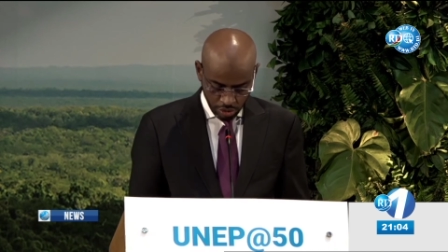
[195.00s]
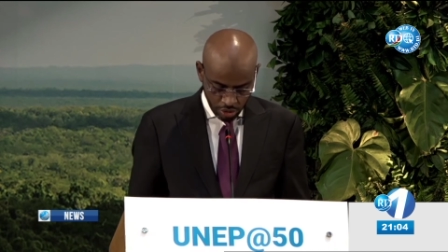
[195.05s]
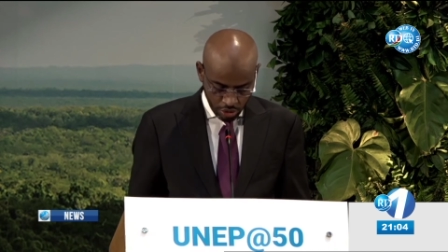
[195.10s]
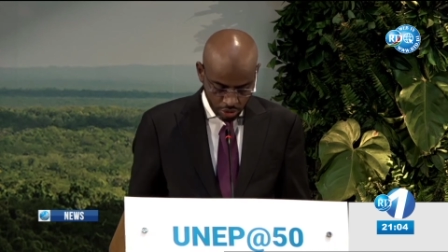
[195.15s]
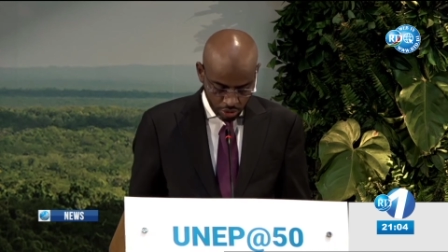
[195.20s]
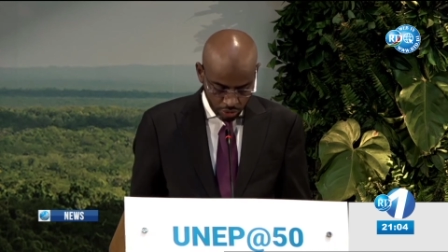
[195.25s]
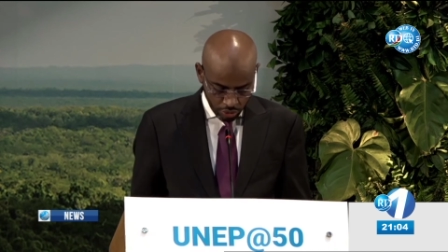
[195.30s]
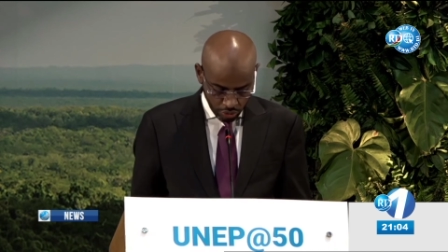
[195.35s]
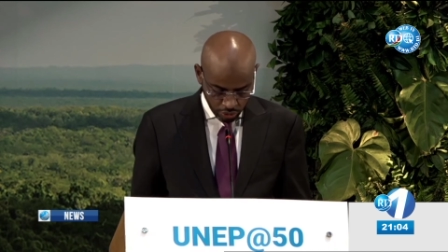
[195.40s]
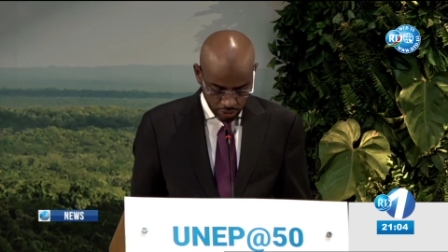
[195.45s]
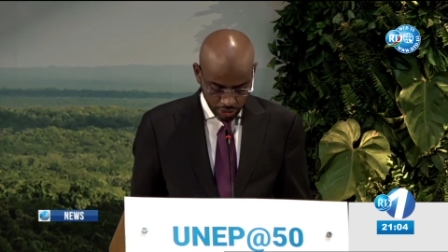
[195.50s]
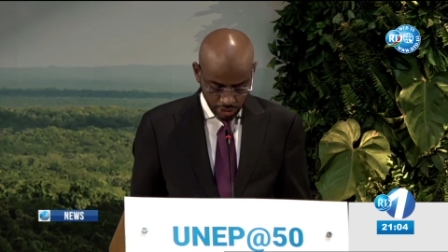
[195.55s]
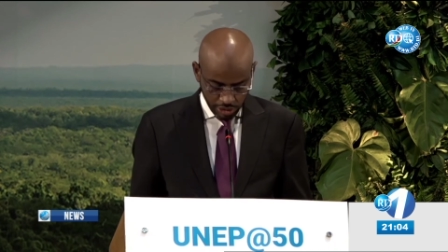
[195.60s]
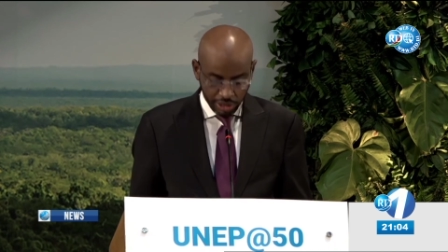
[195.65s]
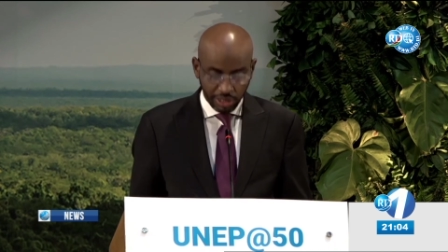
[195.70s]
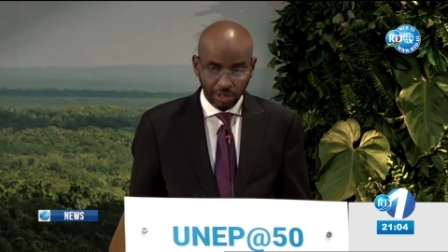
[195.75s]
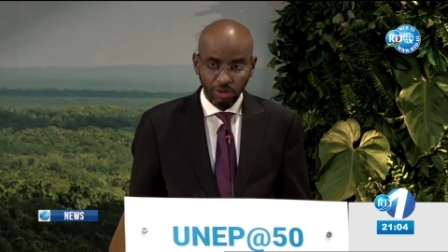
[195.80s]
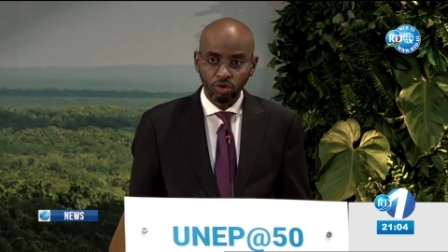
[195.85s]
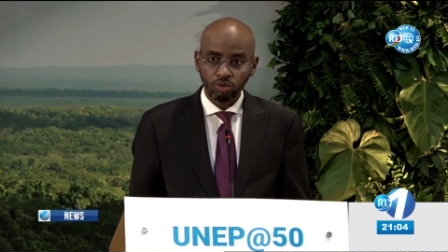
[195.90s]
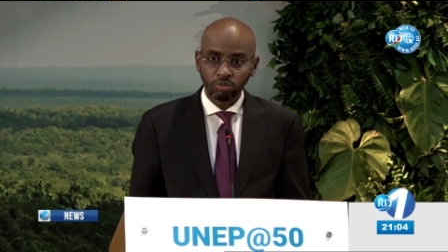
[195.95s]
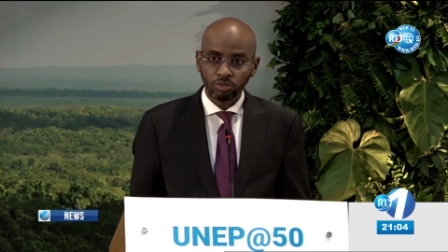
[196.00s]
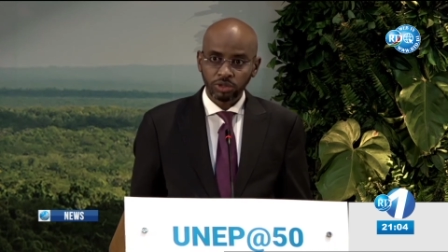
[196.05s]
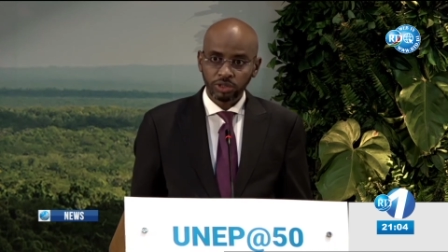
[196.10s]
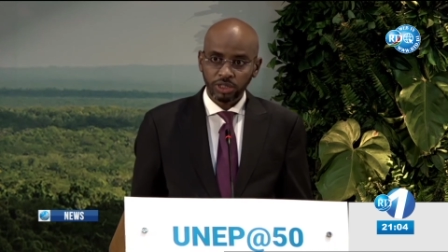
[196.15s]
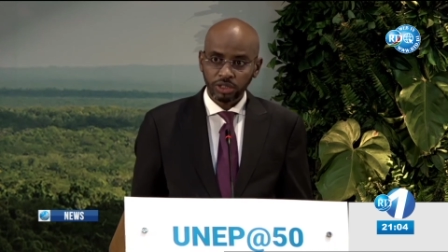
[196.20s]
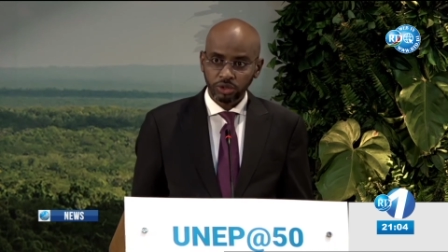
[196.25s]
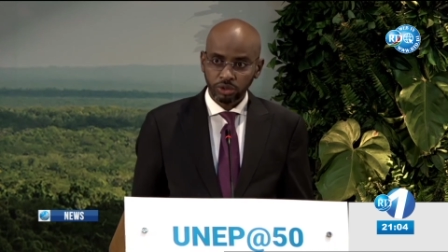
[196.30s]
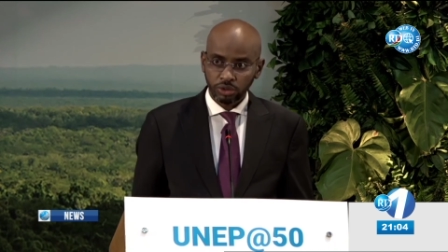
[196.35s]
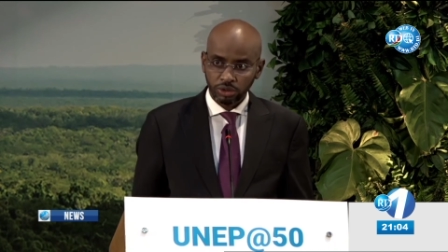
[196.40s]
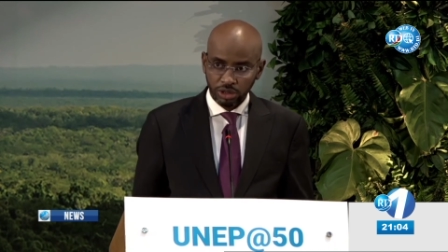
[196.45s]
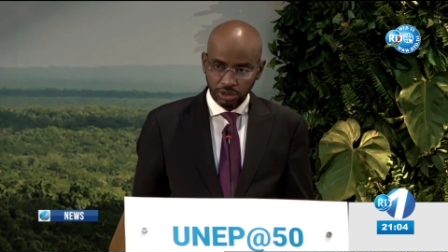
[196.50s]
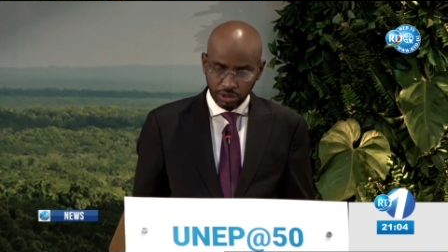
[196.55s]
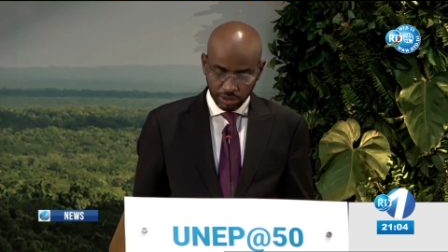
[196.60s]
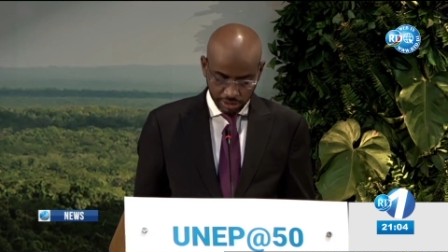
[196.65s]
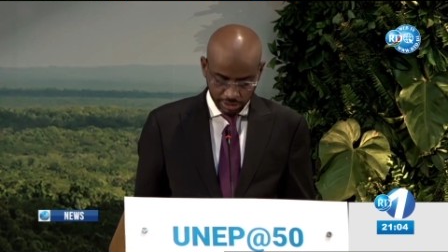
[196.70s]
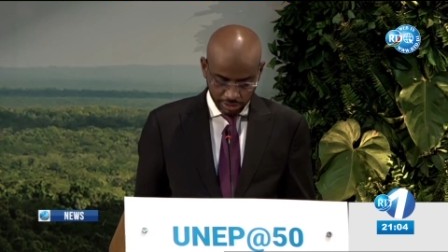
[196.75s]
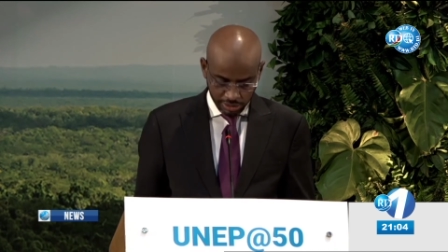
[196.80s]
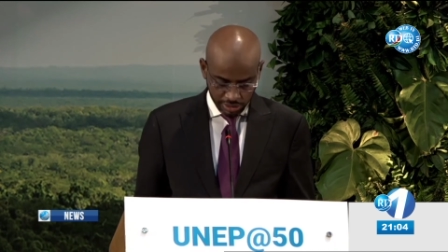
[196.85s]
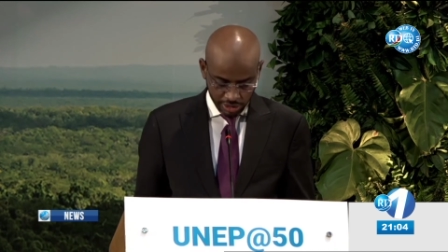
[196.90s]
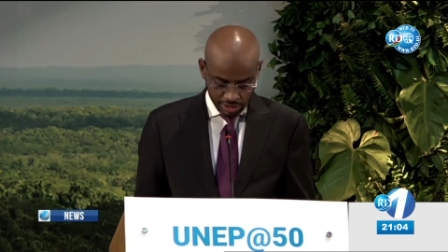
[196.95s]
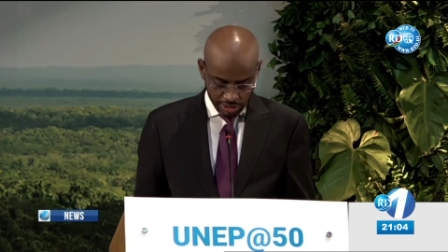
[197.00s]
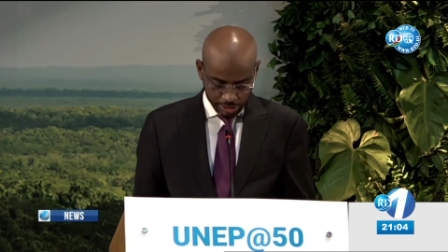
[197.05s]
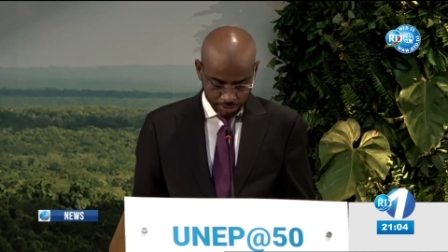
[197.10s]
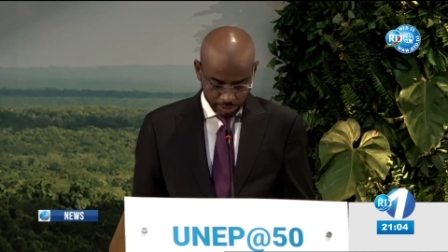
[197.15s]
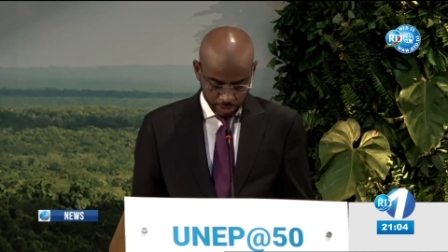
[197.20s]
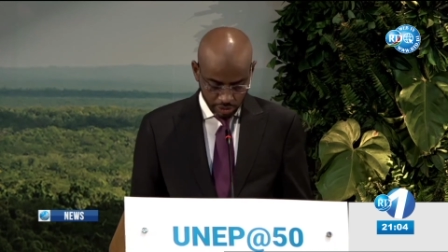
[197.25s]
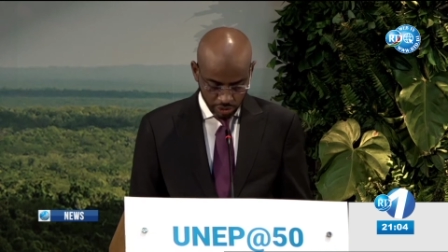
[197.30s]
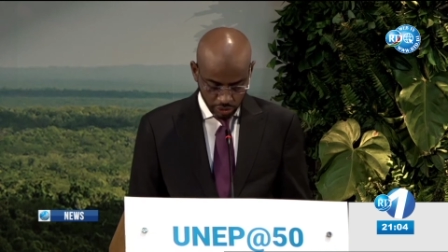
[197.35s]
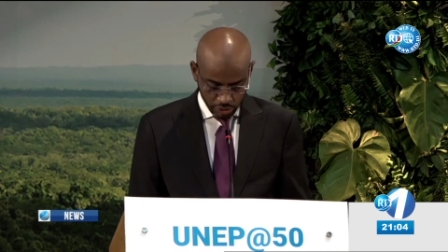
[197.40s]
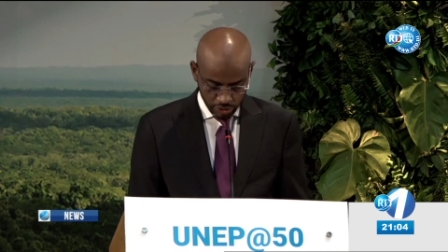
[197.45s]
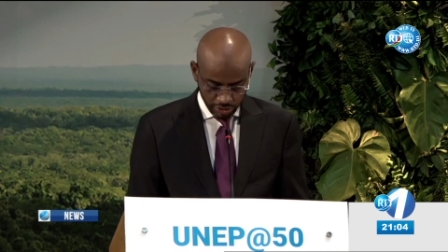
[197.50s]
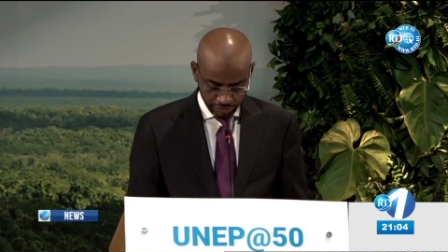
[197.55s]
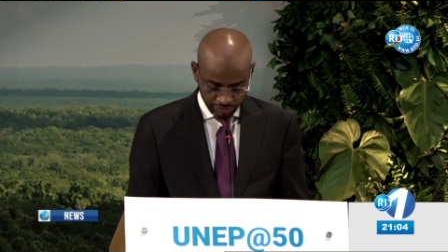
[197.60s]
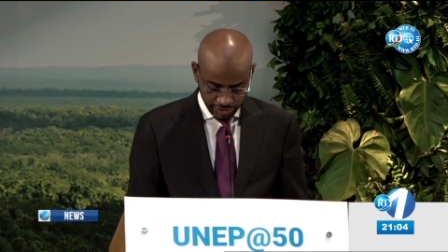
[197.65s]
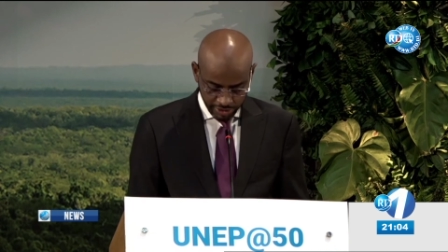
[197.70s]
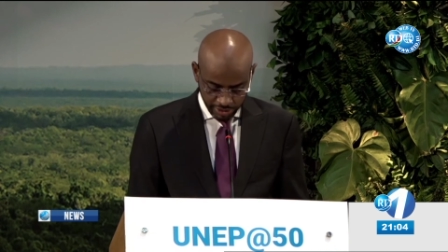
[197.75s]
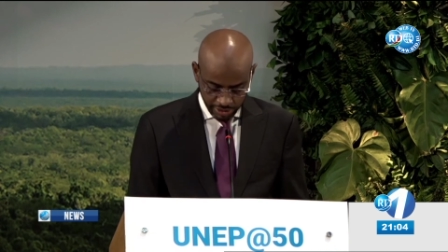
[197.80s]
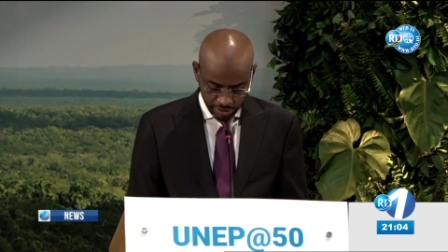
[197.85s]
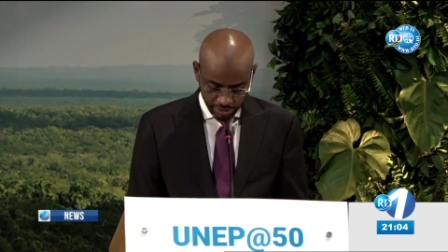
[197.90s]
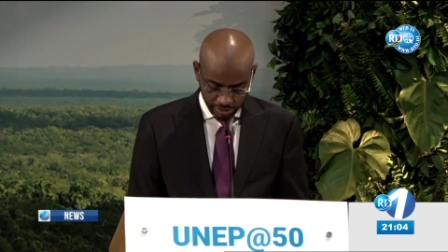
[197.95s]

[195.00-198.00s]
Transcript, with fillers: to extend my warmest congratulations